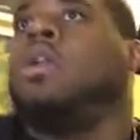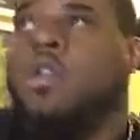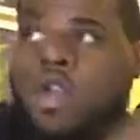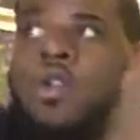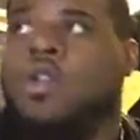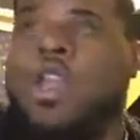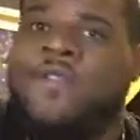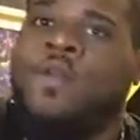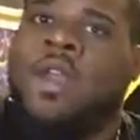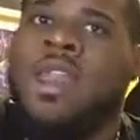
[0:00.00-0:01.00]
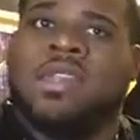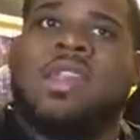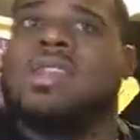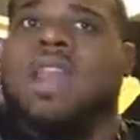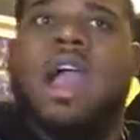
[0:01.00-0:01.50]
Yeah. If you've done it
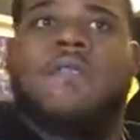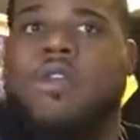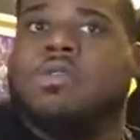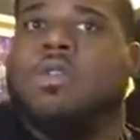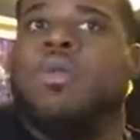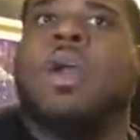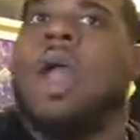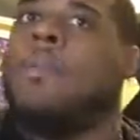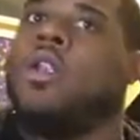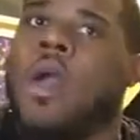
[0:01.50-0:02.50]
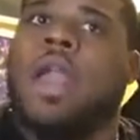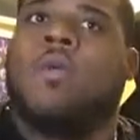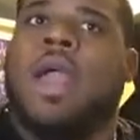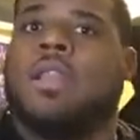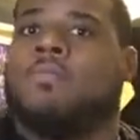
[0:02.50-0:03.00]
6 times versus the one, I'm gonna know how to
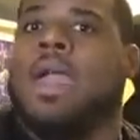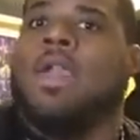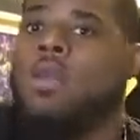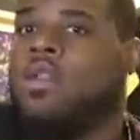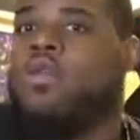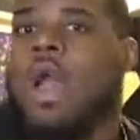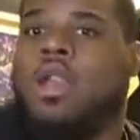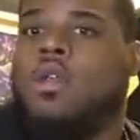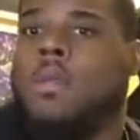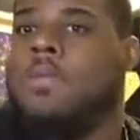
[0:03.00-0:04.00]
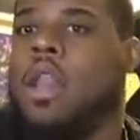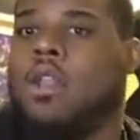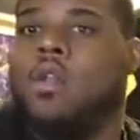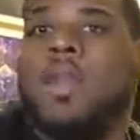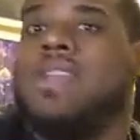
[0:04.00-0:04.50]
ride this bike on this route a little bit better than
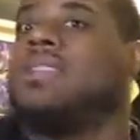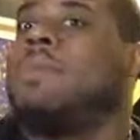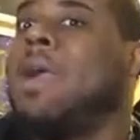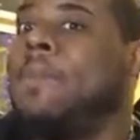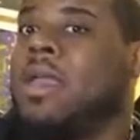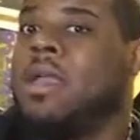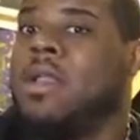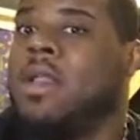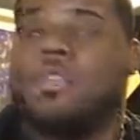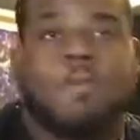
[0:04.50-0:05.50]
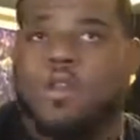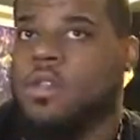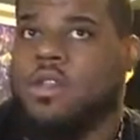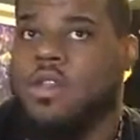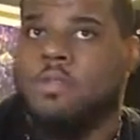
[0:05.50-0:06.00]
you. But that's just my opinion. That's
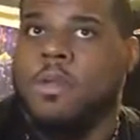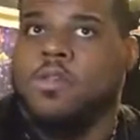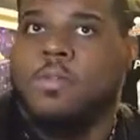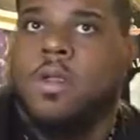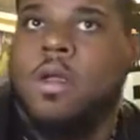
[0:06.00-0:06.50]
personal. It's personal opinion.